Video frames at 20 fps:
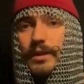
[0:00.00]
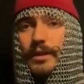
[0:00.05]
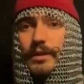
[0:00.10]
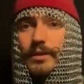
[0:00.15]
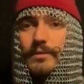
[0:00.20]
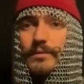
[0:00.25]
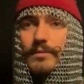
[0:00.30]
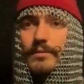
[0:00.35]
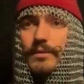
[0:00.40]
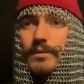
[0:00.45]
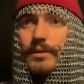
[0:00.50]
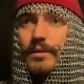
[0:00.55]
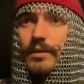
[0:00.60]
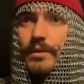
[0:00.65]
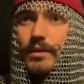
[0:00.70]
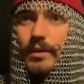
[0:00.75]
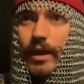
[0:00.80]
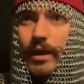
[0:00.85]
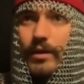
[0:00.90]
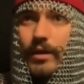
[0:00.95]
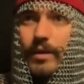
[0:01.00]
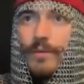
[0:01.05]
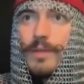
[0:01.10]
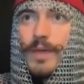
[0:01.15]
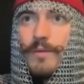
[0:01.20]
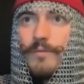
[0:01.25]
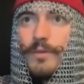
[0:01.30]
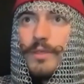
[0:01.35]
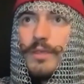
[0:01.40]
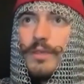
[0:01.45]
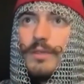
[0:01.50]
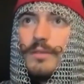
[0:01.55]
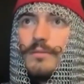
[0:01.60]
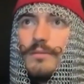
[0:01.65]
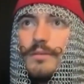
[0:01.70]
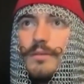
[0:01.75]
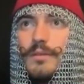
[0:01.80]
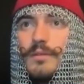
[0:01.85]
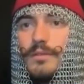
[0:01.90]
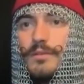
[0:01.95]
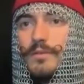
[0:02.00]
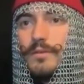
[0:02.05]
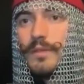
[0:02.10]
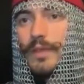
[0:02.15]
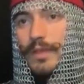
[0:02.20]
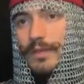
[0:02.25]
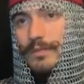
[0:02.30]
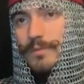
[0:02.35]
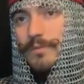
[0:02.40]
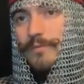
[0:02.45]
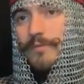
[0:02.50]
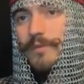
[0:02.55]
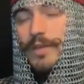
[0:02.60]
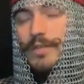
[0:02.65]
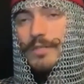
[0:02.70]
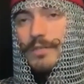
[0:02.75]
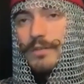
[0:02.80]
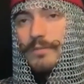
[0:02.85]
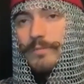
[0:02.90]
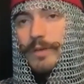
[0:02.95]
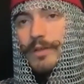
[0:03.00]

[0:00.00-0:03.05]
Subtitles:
and I'm not really doing that as a profession.